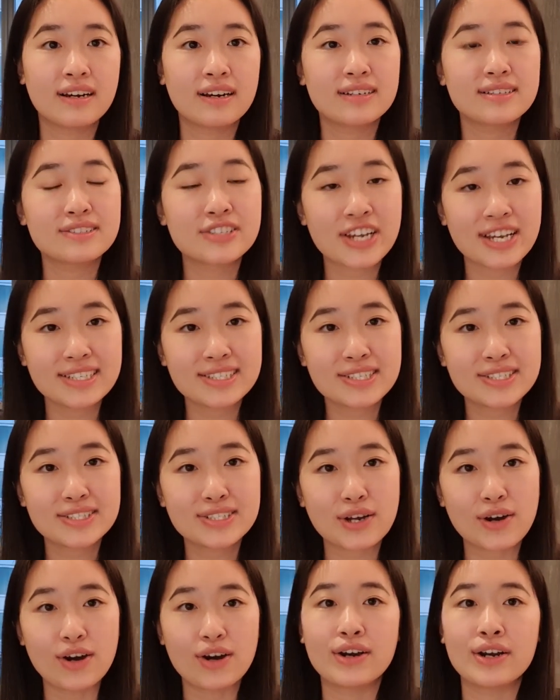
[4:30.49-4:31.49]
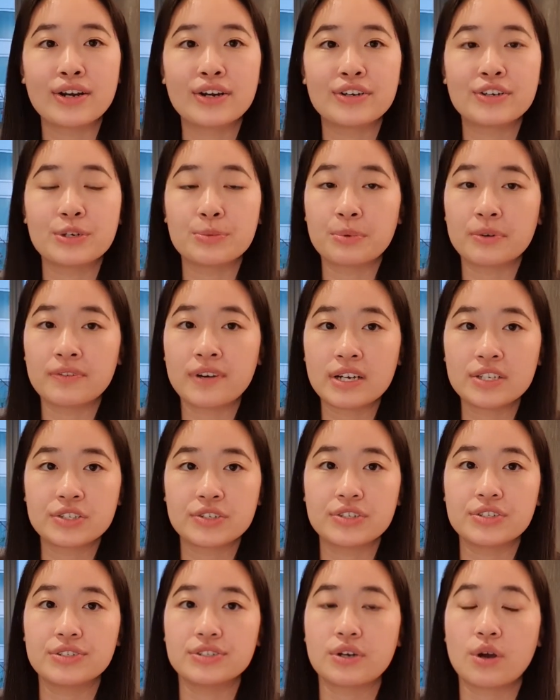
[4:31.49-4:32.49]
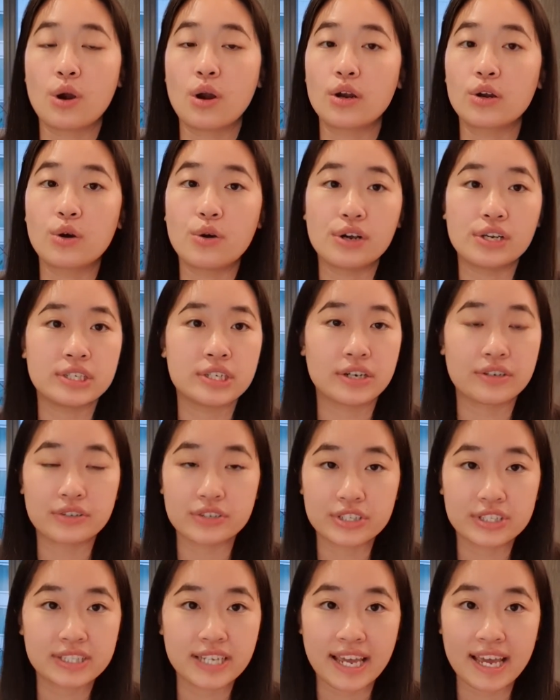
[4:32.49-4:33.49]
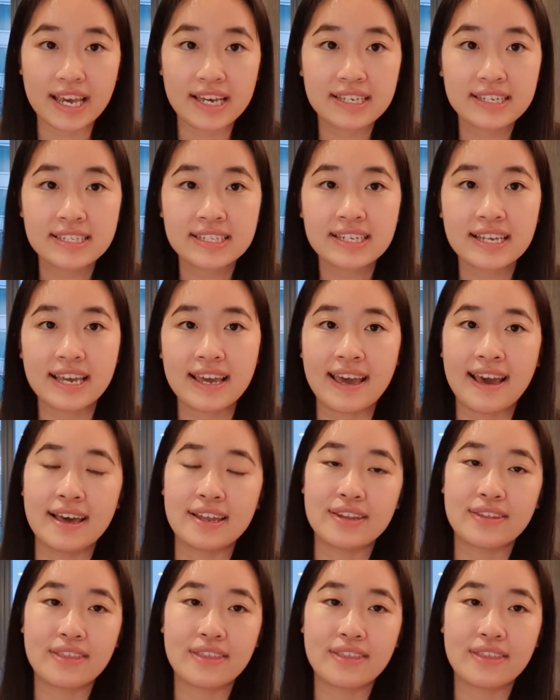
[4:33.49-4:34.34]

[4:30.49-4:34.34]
Chances are your professors are going to understand and